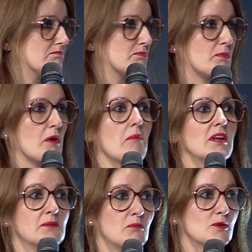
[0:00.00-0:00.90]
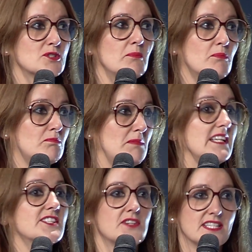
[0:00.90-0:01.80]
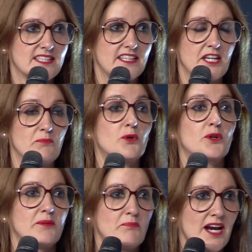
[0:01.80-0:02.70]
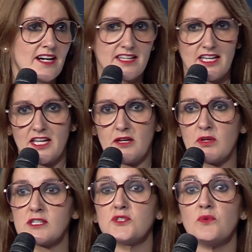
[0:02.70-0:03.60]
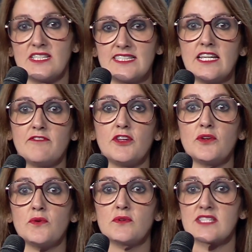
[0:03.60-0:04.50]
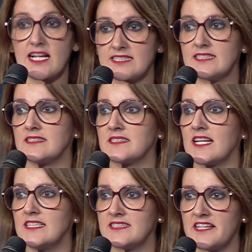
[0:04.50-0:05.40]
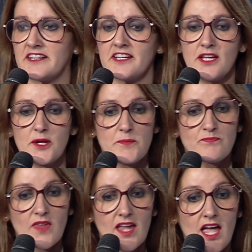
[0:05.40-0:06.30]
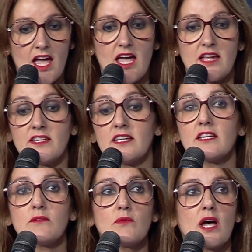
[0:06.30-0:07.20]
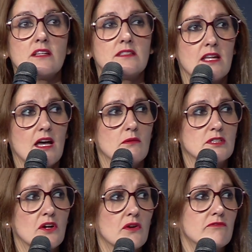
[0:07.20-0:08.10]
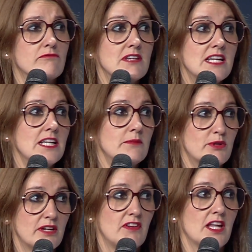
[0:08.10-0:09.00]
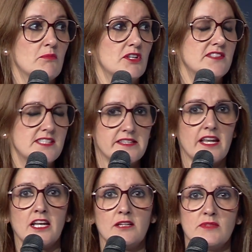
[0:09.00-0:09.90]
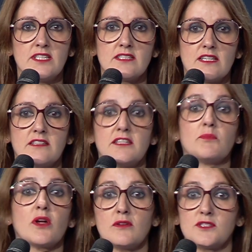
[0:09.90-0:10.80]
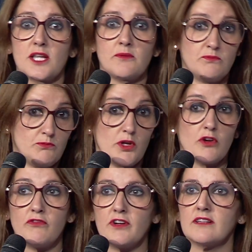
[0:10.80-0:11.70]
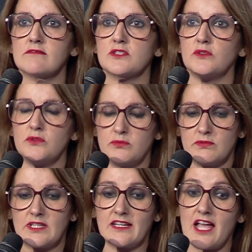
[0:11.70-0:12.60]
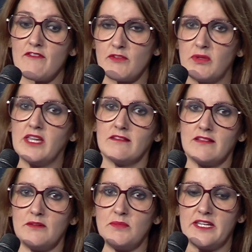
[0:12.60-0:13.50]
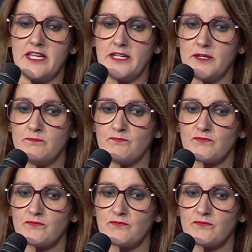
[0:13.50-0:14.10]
probably the most interesting and important part, because you will see a few success studies there. And then I will talk really briefly about Digital Element and the products that we offer, so you can have a better